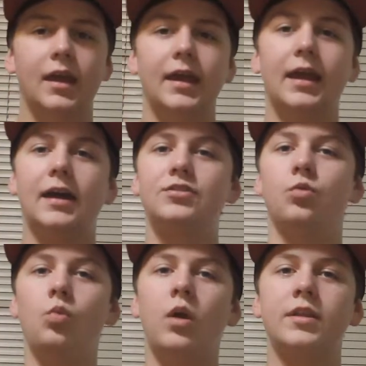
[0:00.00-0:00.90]
Hey
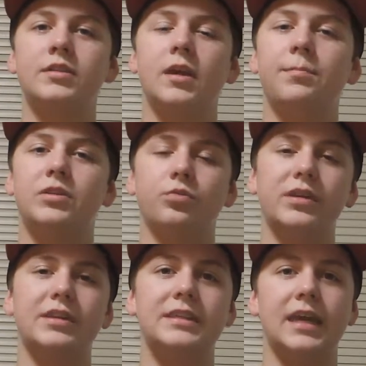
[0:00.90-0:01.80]
guys, what is up? It's
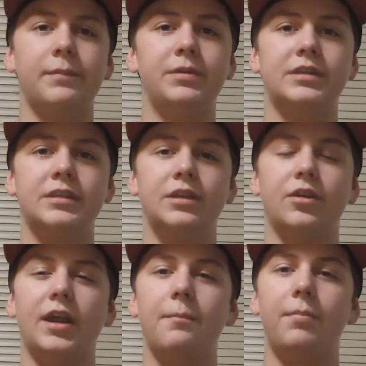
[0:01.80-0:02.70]
Reese's Tech Pieces
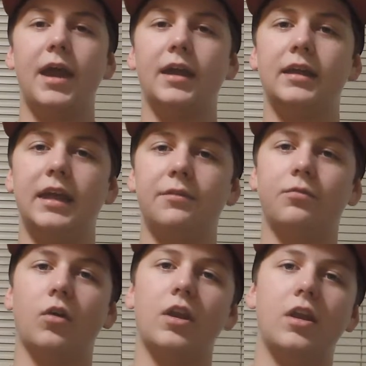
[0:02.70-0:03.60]
here, and I'm back again
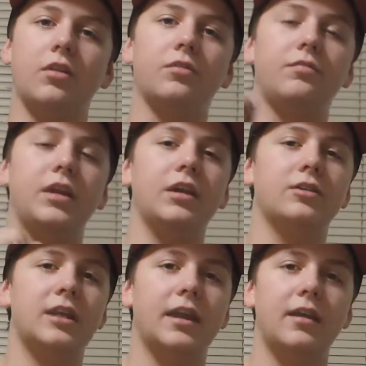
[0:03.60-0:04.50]
for another
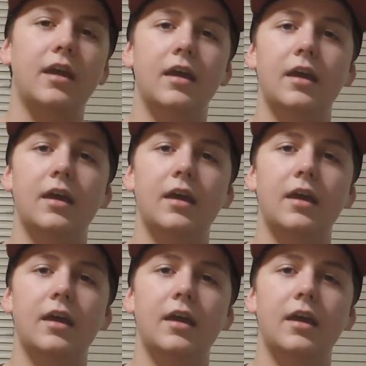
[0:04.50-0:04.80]
video today.